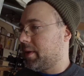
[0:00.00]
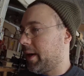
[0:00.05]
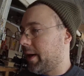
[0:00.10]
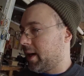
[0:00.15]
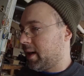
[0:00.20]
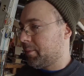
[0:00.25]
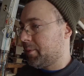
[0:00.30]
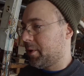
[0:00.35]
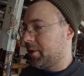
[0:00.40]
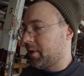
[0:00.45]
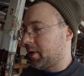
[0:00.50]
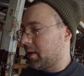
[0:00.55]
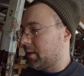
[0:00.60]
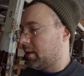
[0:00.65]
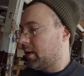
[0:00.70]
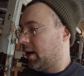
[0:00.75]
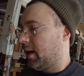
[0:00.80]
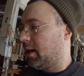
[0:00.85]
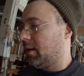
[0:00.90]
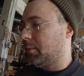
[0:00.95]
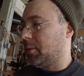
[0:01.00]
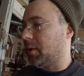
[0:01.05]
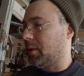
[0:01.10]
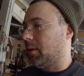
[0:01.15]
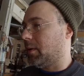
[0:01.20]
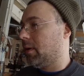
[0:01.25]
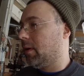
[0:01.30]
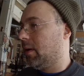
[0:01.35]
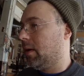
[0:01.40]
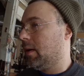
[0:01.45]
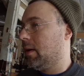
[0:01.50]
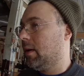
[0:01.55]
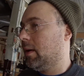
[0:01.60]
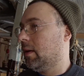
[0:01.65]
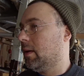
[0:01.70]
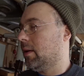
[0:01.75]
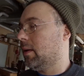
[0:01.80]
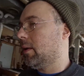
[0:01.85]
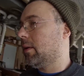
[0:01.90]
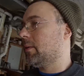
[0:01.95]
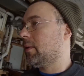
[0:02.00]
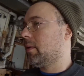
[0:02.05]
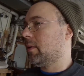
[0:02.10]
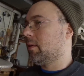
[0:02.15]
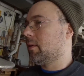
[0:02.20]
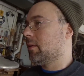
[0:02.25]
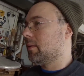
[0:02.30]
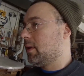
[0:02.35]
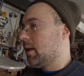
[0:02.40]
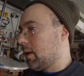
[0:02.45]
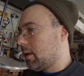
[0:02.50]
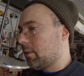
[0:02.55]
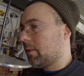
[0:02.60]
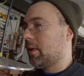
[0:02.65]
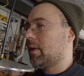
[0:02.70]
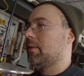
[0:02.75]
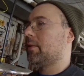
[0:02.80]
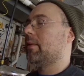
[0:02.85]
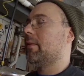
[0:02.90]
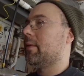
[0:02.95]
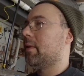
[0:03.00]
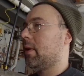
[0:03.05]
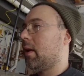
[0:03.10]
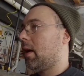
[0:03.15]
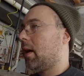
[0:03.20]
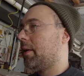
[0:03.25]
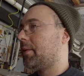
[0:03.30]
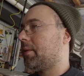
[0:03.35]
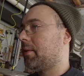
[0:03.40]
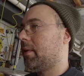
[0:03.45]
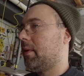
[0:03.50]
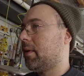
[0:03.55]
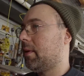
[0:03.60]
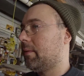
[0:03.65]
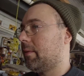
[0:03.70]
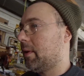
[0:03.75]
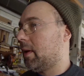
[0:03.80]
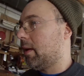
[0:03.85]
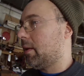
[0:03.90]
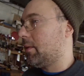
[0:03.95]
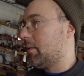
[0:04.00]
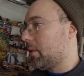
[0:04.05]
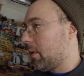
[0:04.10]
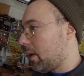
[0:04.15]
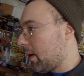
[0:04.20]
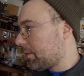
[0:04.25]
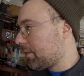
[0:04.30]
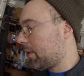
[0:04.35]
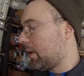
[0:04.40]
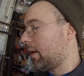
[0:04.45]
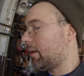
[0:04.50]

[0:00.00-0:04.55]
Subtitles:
diameter containment, to decrease the velocity of the exhaust